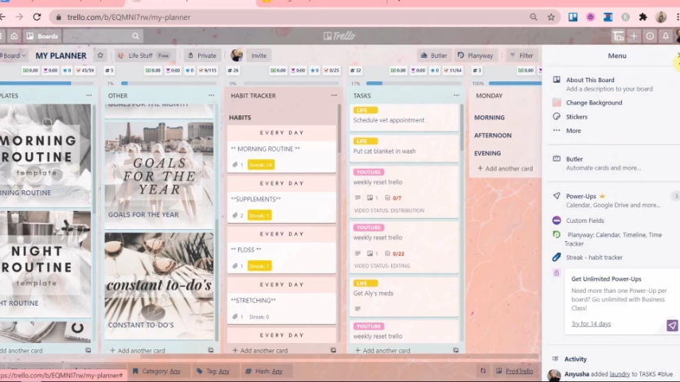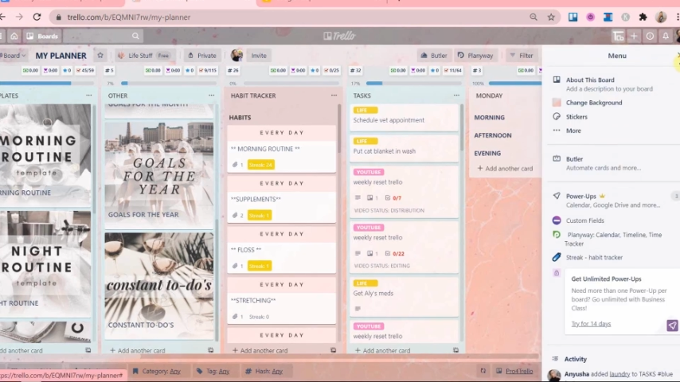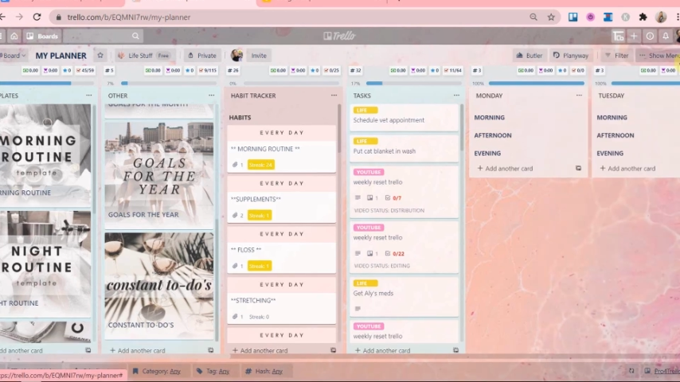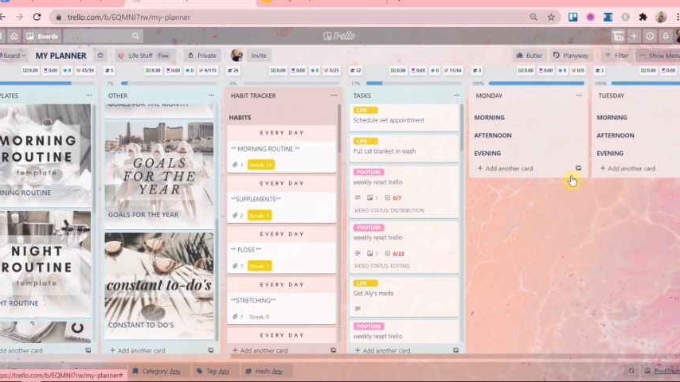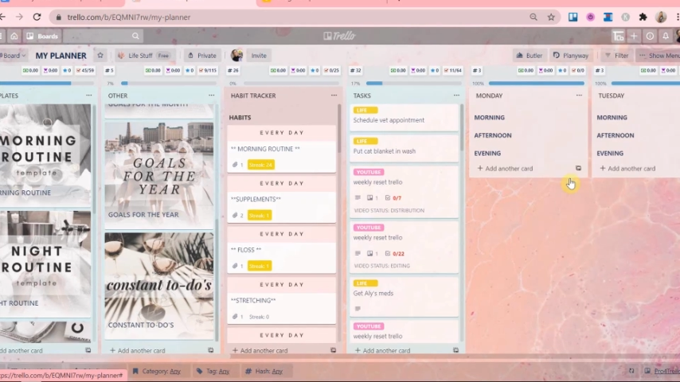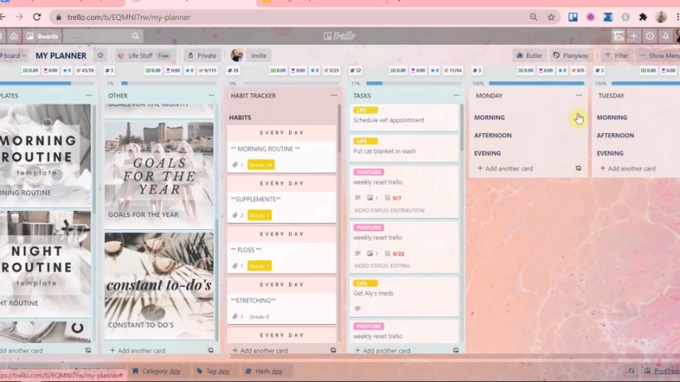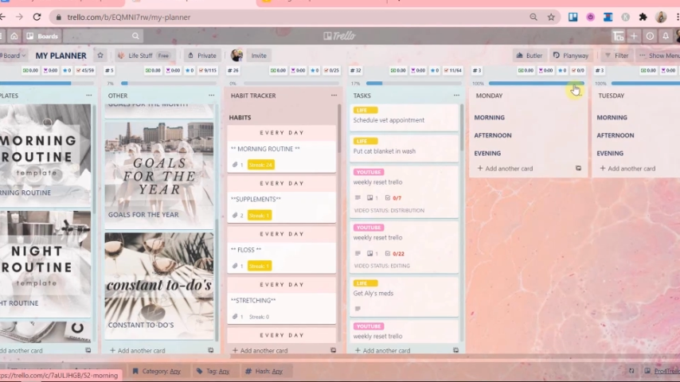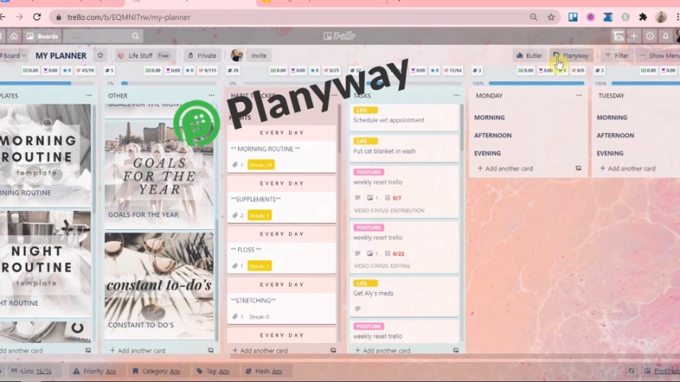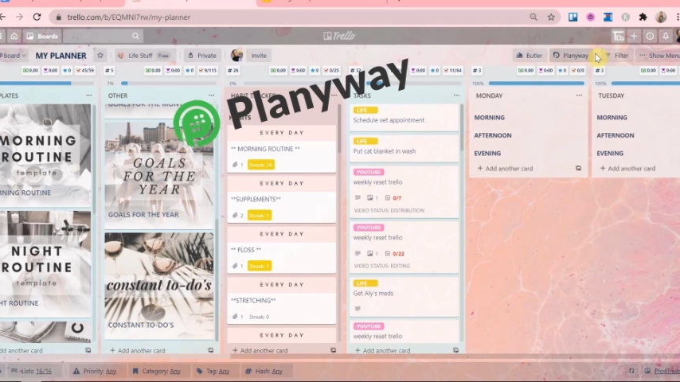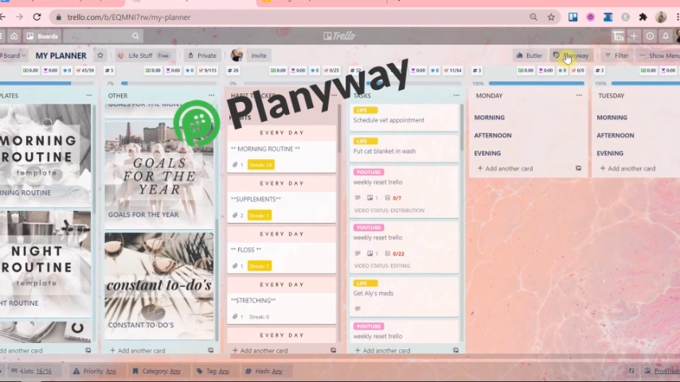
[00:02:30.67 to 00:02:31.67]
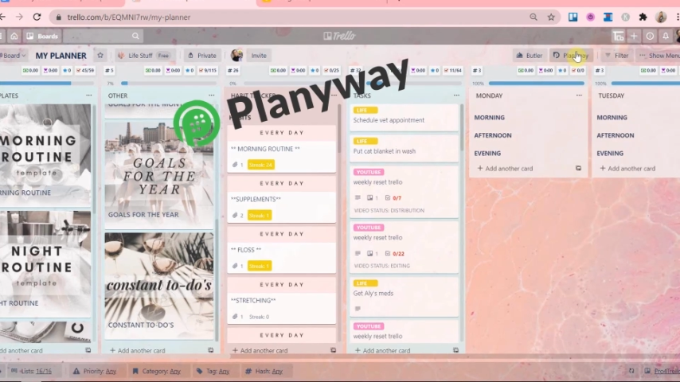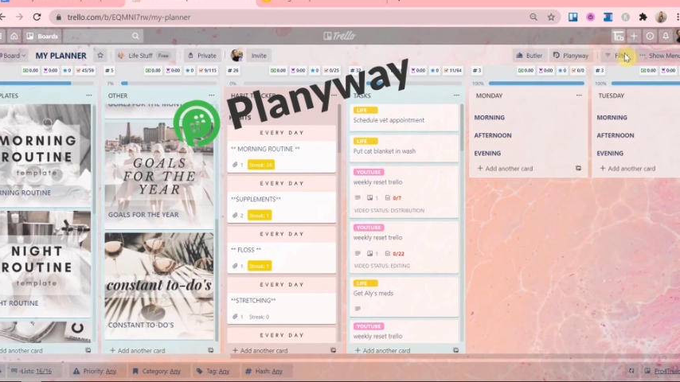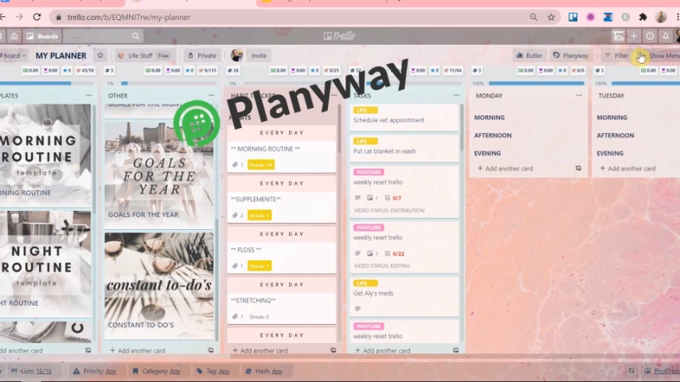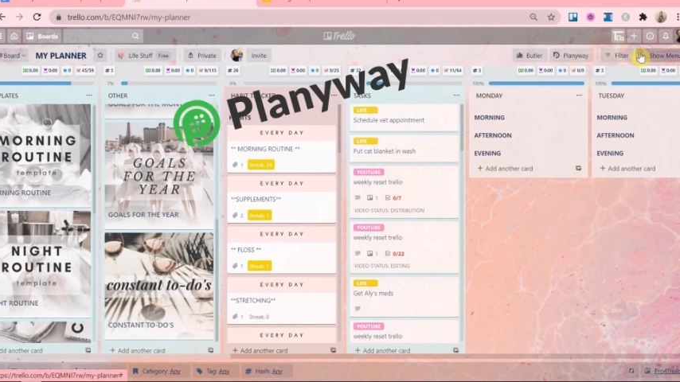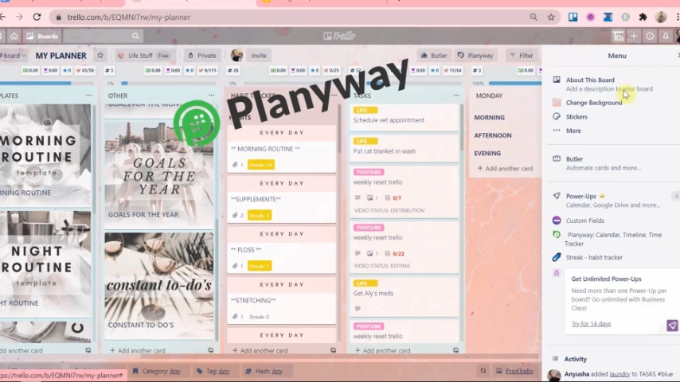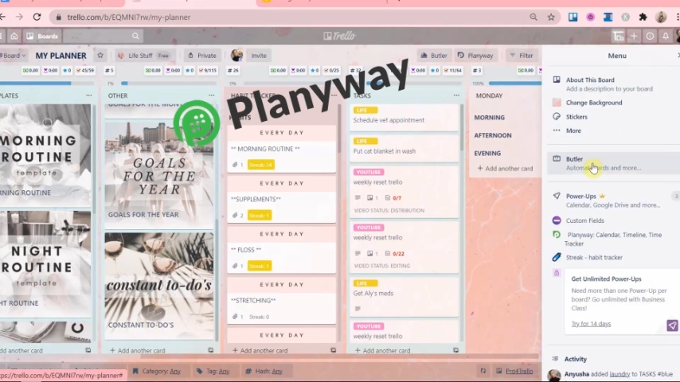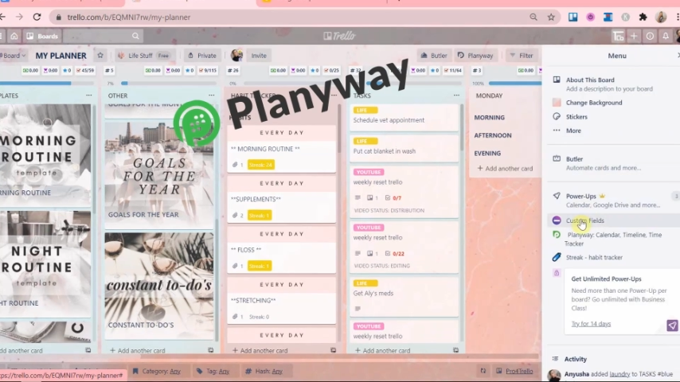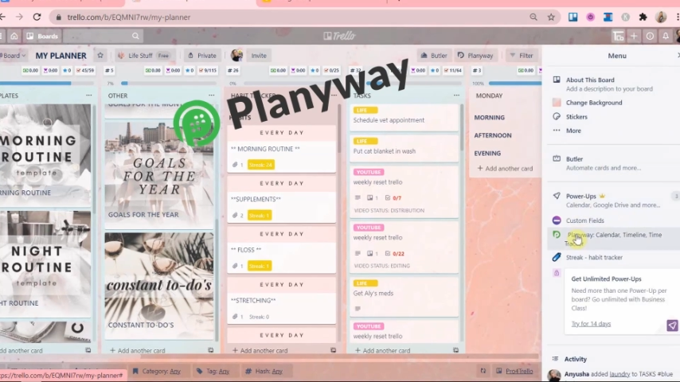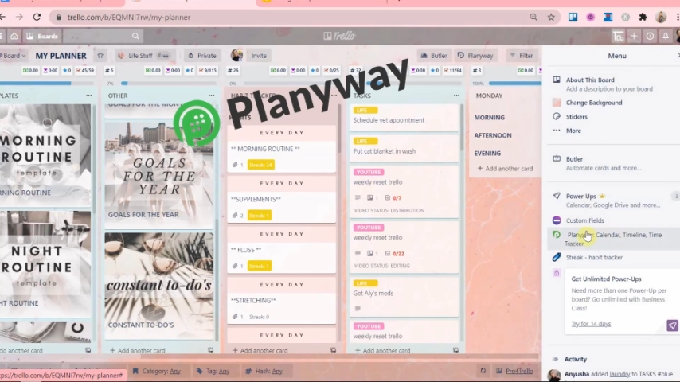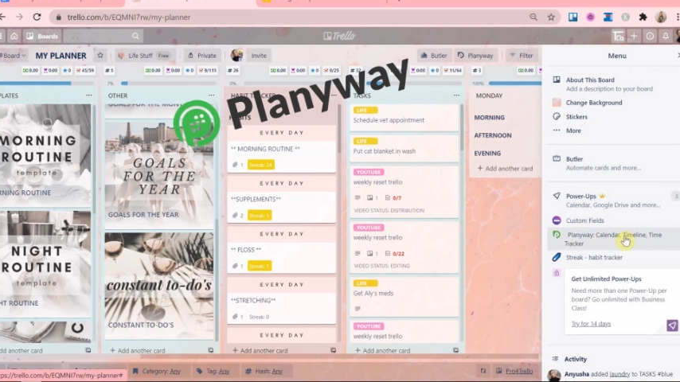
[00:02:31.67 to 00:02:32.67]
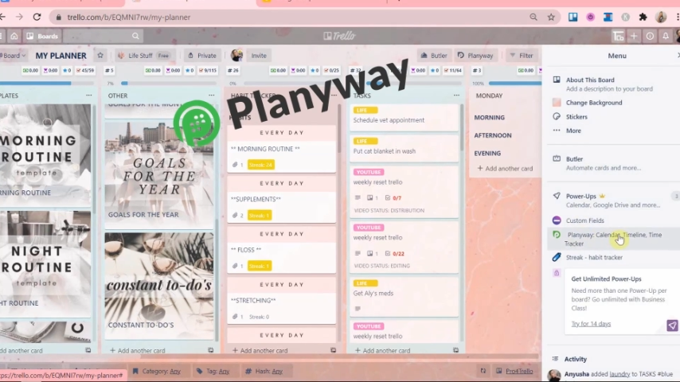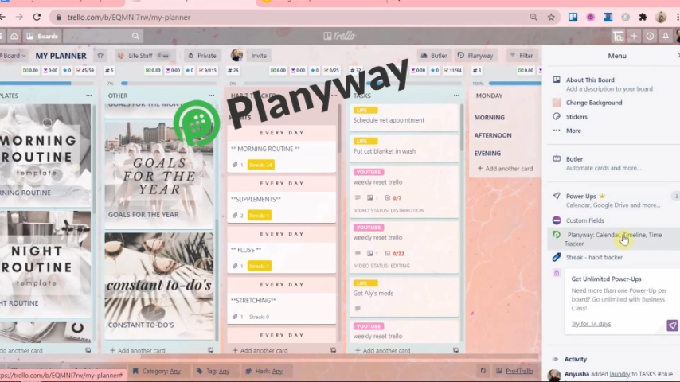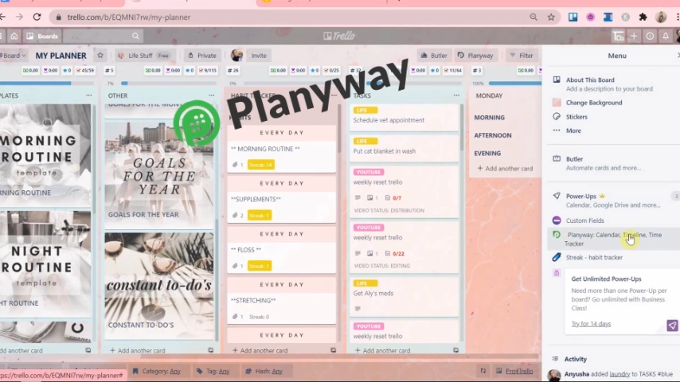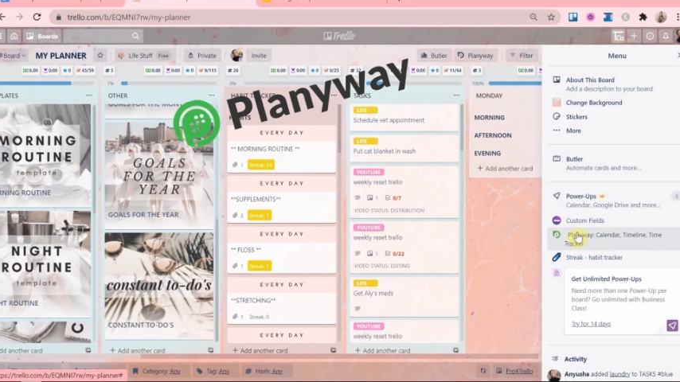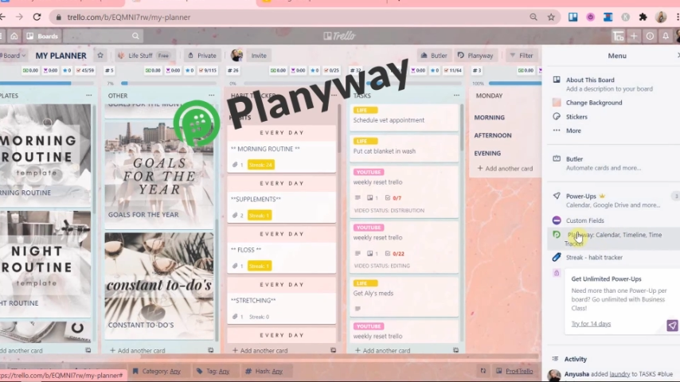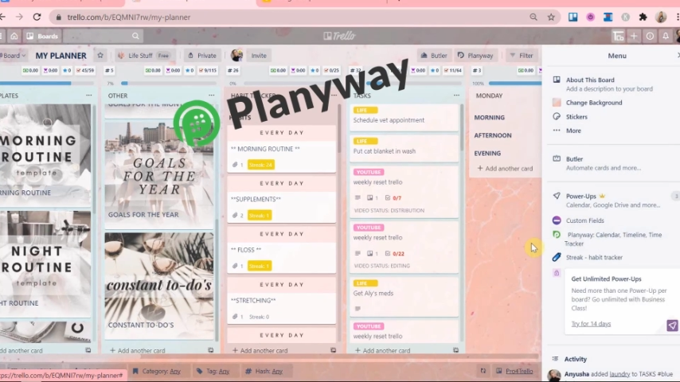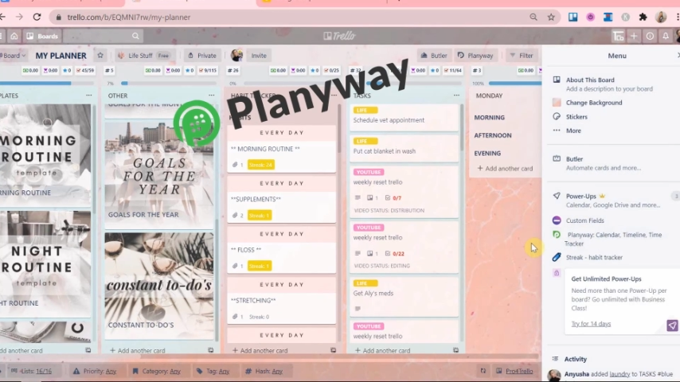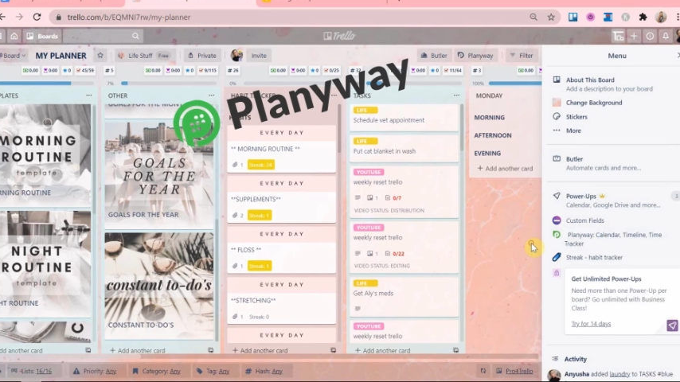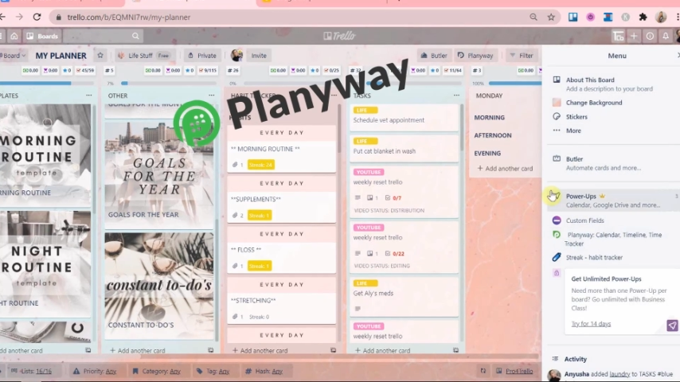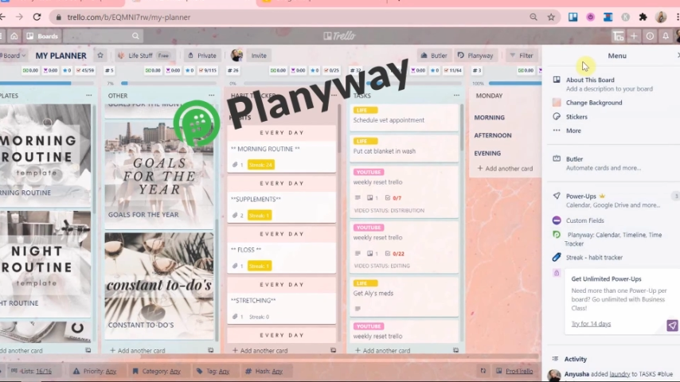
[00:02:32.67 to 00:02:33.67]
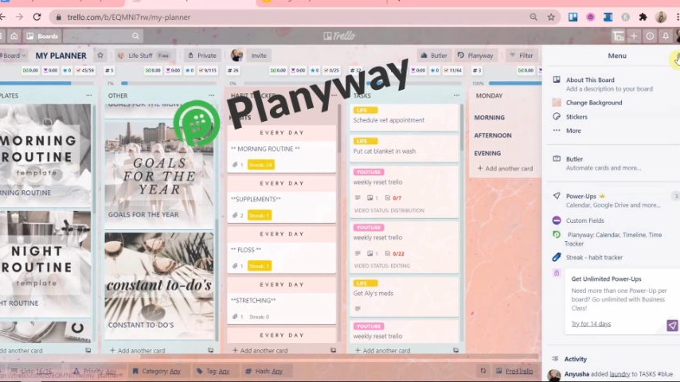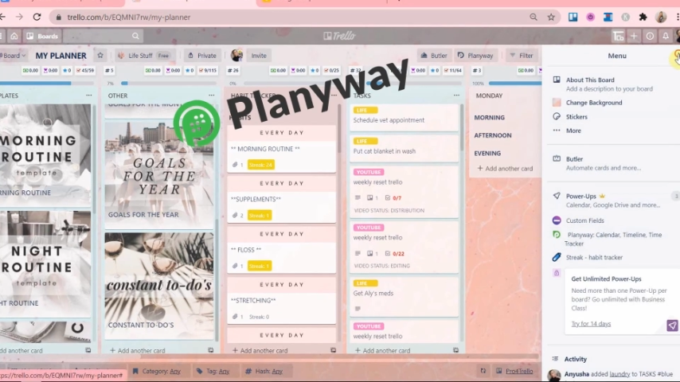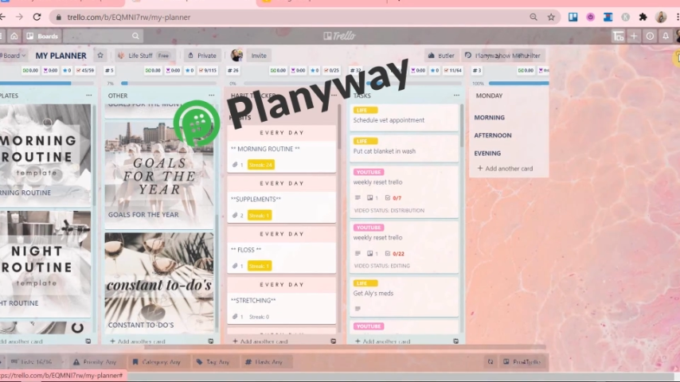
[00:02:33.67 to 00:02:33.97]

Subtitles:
[unreadable: no face in view]